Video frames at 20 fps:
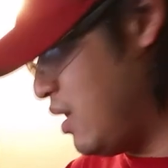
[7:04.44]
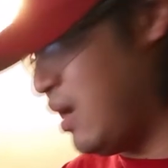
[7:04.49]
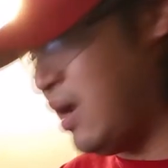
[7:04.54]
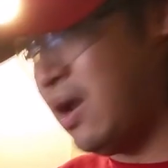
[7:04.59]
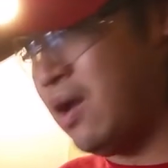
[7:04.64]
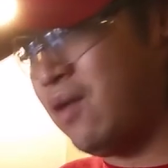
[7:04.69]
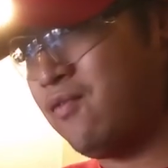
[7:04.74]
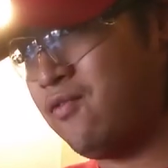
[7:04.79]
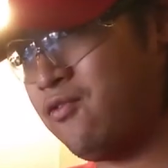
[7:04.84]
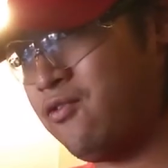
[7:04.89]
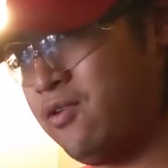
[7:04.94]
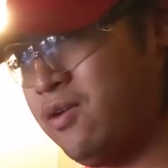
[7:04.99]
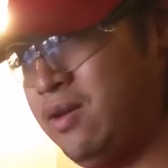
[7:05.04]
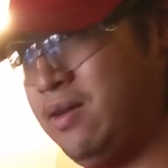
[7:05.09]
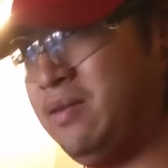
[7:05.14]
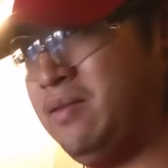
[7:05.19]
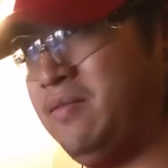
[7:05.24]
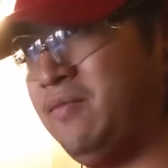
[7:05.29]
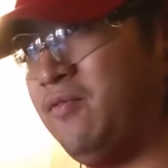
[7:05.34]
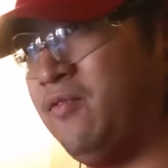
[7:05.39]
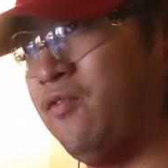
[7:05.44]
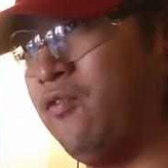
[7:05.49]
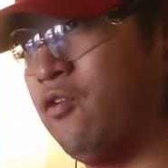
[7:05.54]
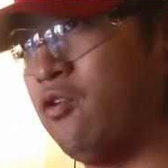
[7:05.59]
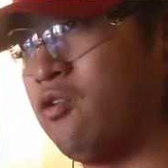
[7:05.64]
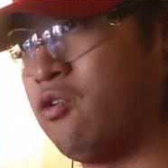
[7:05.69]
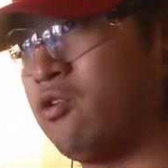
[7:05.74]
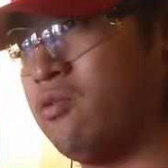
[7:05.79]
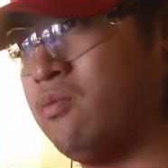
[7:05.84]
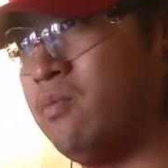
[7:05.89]
every
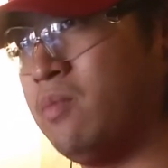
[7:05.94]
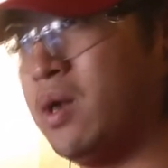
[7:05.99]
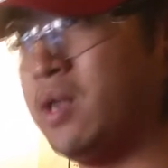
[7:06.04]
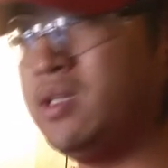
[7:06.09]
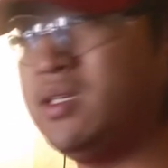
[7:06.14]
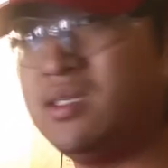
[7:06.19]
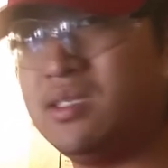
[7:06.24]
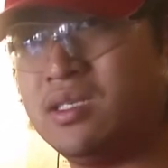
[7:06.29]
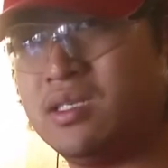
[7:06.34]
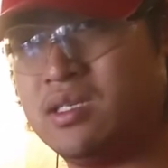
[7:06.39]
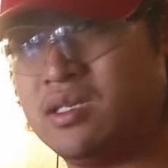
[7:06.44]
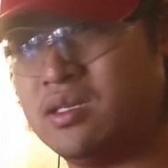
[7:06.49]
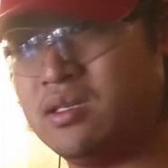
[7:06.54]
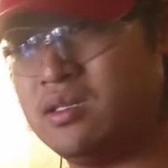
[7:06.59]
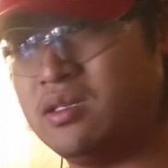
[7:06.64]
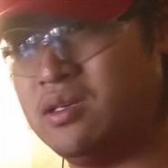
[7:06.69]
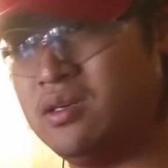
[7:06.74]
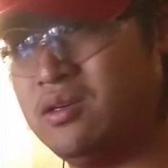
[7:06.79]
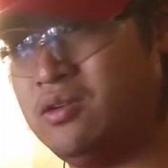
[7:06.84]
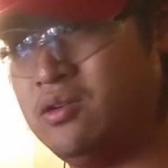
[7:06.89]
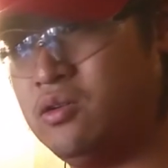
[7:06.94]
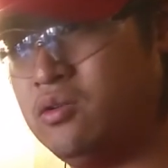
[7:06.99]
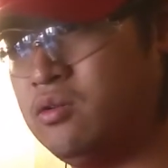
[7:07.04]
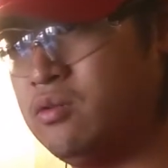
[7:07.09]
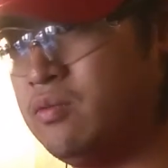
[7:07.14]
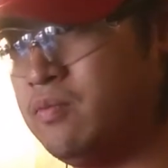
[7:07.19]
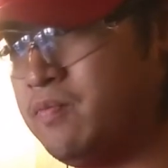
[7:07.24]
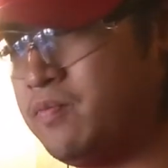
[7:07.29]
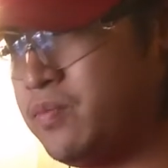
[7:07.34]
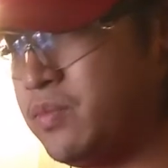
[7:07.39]
4 months to
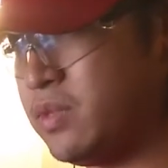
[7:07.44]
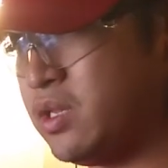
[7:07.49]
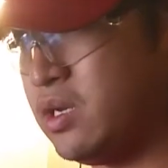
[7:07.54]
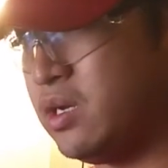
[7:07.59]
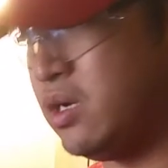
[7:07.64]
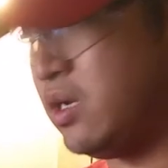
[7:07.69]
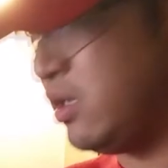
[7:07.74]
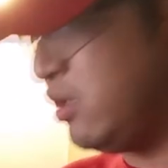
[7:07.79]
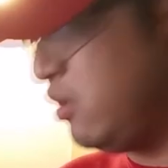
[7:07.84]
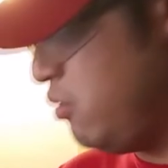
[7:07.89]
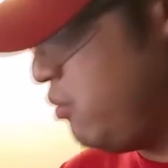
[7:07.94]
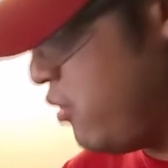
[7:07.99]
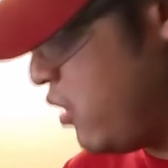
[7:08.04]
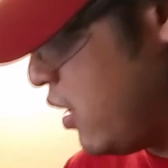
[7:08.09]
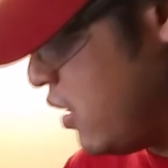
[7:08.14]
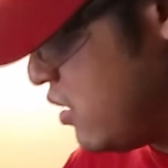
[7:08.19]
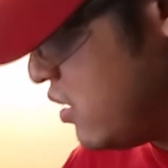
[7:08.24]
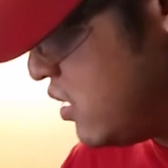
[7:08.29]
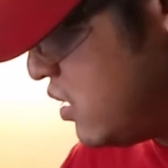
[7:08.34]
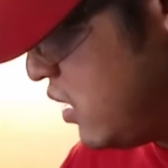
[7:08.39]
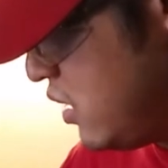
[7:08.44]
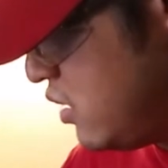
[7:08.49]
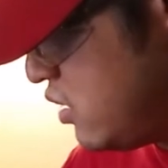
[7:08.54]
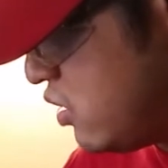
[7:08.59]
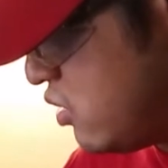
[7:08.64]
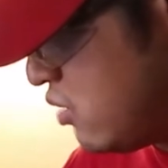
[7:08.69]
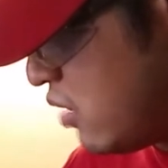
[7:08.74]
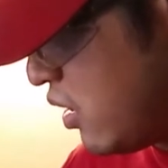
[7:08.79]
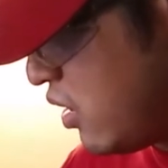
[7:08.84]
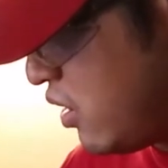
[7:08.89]
lubricate this thing.
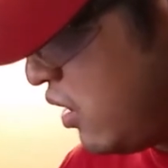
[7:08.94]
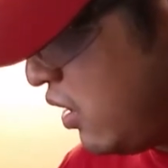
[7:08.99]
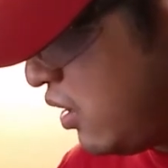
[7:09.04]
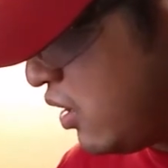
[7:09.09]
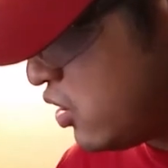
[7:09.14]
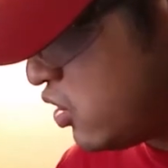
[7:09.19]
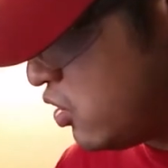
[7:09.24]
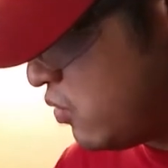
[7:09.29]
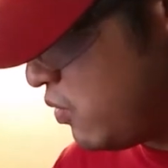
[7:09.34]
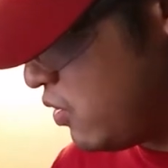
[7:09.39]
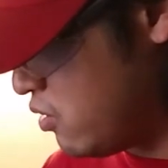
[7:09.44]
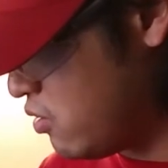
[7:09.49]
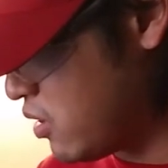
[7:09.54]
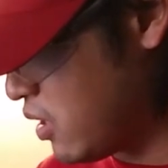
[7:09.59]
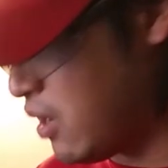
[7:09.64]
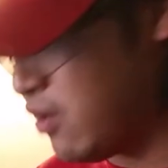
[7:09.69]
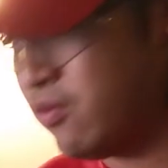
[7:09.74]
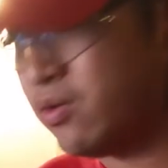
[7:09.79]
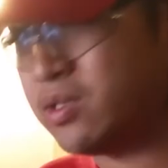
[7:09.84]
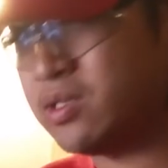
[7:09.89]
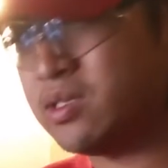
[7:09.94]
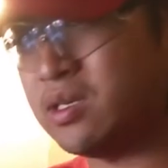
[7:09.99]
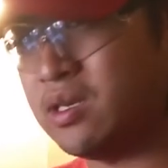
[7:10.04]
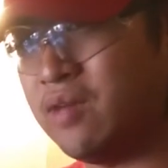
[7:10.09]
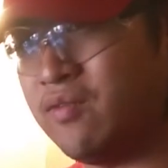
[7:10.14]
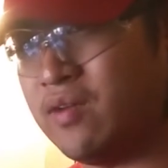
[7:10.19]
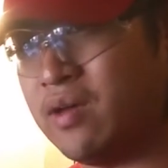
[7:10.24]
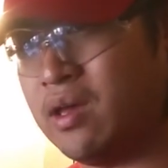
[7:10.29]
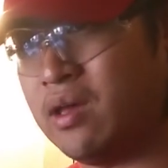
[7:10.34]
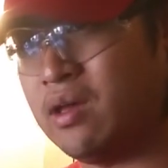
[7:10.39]
So I think I should be okay
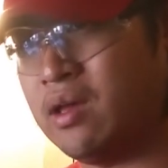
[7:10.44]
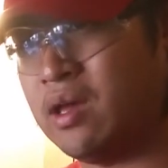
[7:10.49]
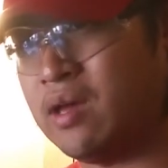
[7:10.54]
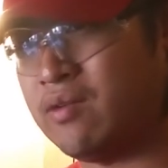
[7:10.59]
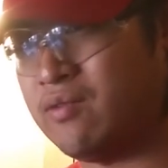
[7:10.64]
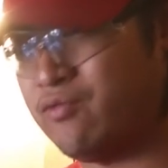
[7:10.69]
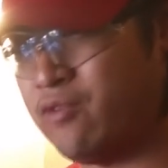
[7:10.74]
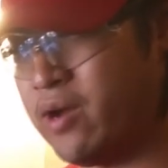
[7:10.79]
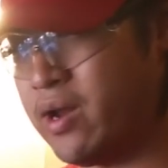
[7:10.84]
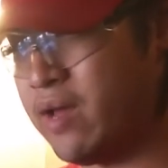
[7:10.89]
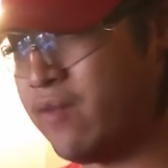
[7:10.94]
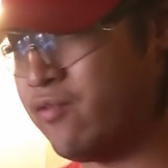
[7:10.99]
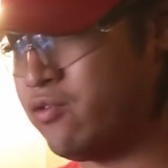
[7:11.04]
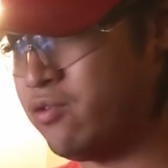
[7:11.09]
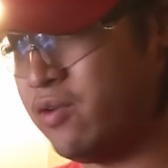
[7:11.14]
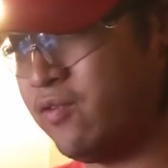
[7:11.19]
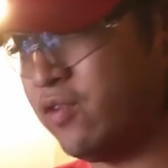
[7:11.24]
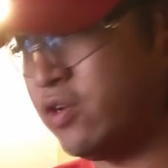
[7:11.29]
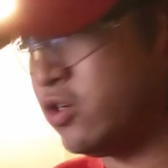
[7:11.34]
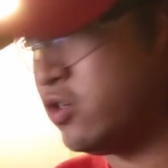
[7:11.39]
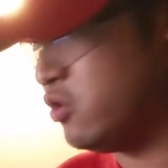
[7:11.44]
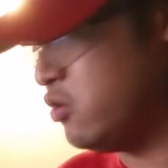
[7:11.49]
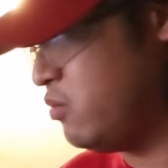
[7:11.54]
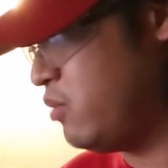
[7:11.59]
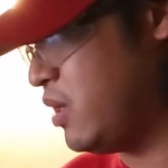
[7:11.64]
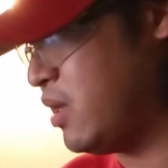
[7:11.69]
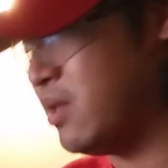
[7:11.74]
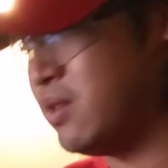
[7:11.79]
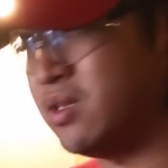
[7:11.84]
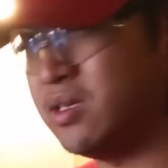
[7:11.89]
right after I finish
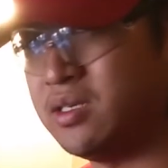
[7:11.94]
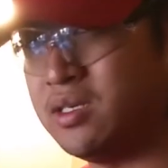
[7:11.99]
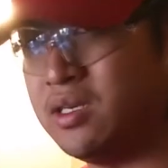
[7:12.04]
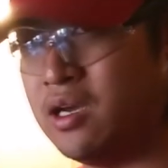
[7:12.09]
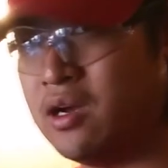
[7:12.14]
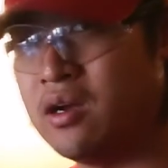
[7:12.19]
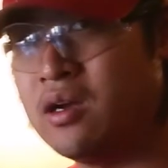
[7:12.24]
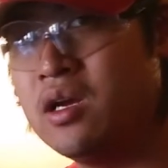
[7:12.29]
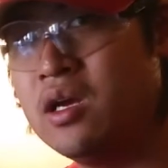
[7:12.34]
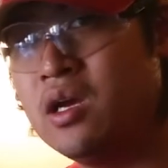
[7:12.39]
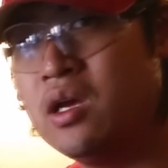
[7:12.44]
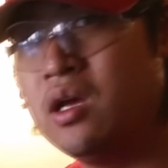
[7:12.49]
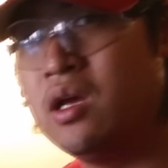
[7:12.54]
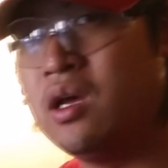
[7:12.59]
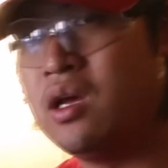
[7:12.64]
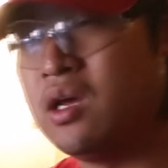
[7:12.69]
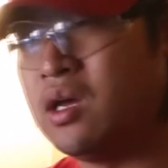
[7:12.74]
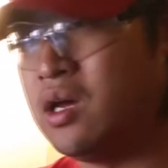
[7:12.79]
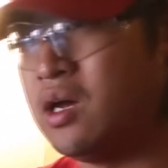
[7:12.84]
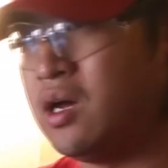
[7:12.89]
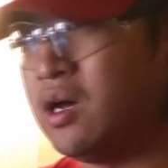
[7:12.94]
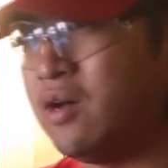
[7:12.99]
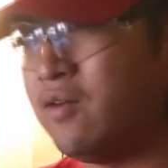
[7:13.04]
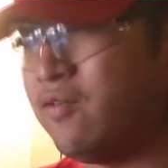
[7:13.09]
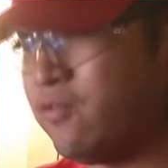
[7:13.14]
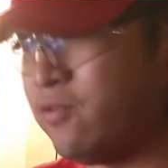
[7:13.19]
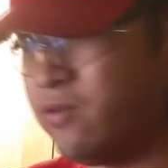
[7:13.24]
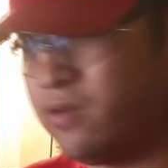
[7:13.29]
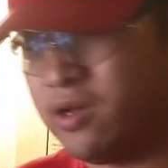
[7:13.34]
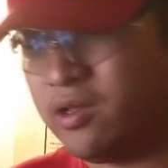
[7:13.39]
lubing it this year
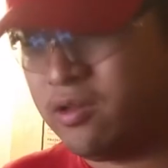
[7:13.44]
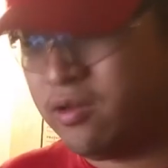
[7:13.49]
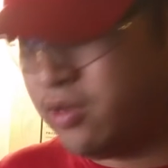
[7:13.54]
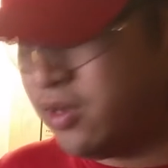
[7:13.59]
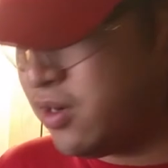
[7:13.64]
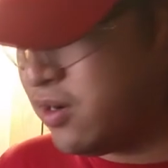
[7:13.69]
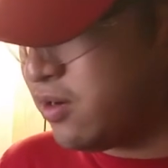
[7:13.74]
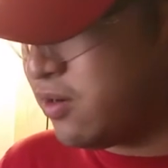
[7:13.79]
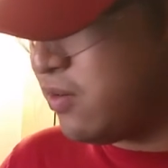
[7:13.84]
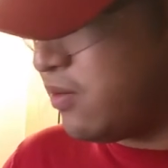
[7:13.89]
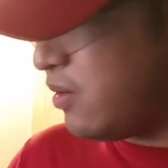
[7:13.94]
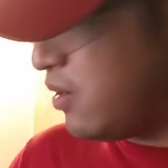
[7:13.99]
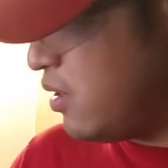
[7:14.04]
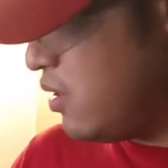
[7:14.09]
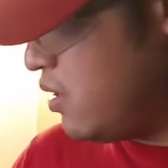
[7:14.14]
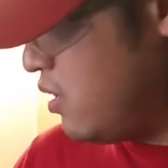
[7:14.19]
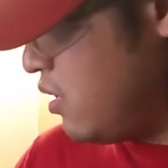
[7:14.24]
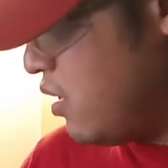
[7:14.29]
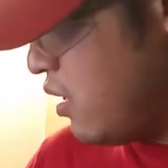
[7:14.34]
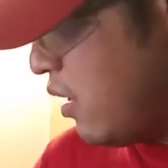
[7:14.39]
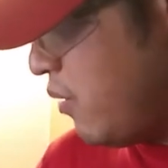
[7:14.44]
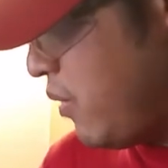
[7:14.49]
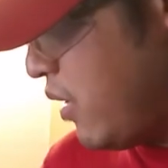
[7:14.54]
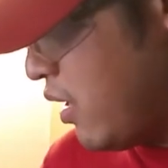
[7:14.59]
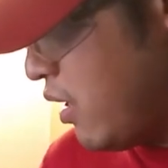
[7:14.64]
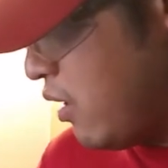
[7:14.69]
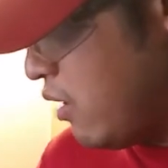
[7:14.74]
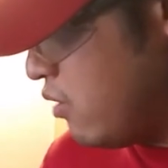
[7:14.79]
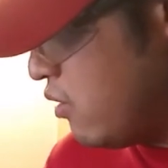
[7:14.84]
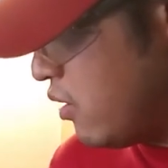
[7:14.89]
for another year. I mean,
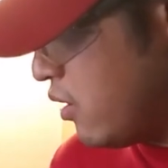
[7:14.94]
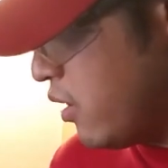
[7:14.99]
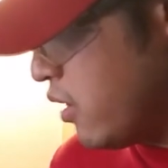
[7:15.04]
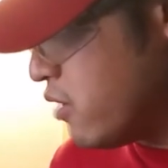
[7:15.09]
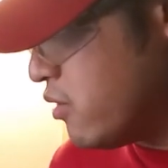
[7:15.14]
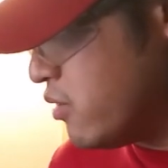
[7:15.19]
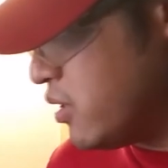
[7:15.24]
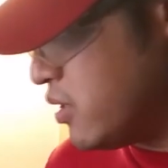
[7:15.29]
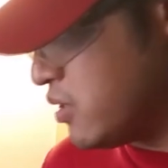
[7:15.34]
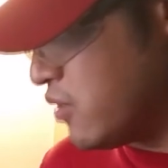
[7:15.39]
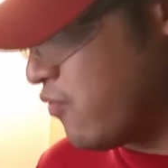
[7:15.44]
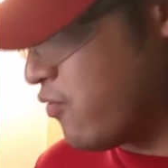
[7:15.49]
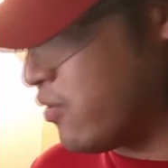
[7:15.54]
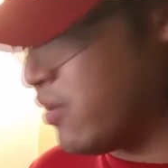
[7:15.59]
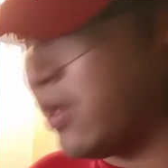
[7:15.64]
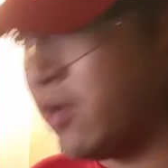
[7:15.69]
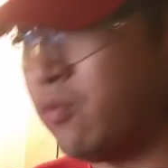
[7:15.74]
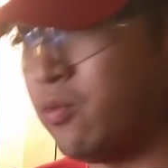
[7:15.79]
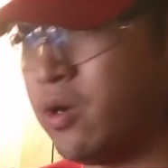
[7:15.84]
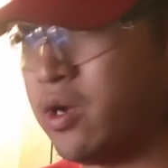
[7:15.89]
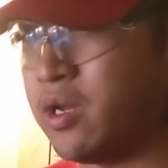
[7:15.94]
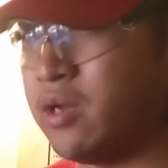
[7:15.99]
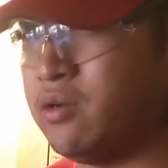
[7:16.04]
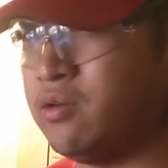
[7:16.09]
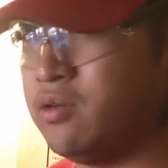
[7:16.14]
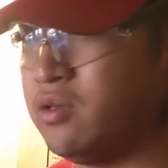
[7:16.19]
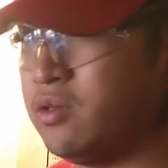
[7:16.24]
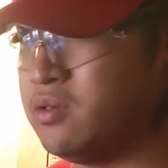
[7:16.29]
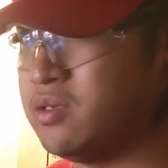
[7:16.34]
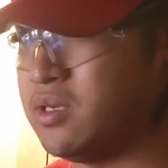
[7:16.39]
I only use it for light work. I
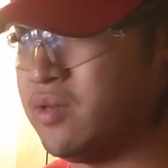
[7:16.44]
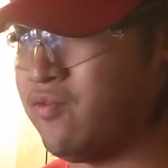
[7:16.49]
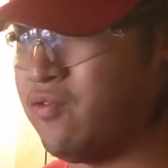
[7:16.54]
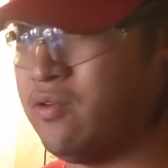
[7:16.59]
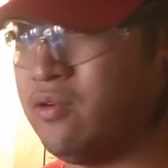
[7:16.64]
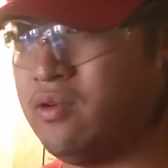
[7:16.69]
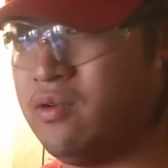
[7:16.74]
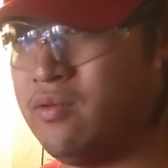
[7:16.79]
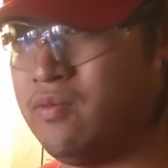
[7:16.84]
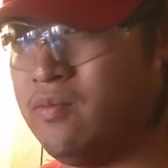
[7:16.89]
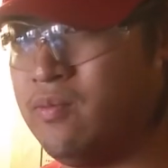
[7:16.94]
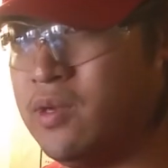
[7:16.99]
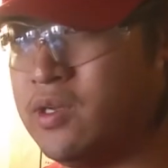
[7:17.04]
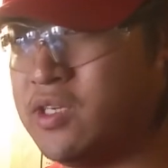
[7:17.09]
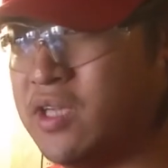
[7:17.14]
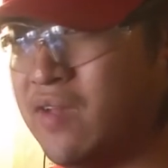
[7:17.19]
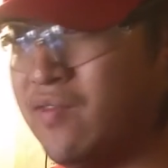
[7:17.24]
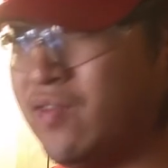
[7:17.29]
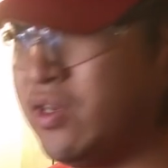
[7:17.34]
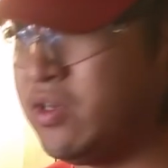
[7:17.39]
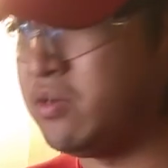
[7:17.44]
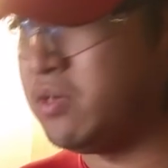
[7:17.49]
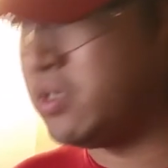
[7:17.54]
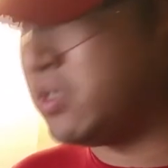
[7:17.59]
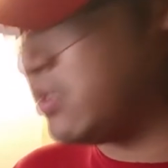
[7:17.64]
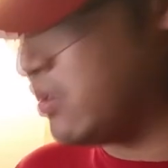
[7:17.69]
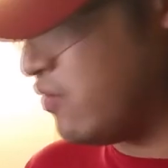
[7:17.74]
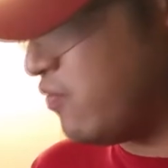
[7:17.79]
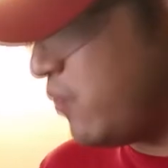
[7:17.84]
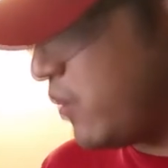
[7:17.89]
don't use it for much heavy duty
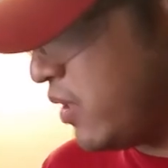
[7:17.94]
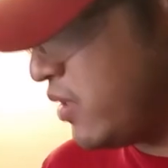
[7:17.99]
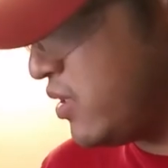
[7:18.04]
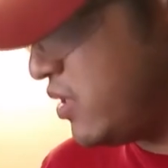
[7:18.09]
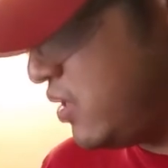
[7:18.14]
stuff. But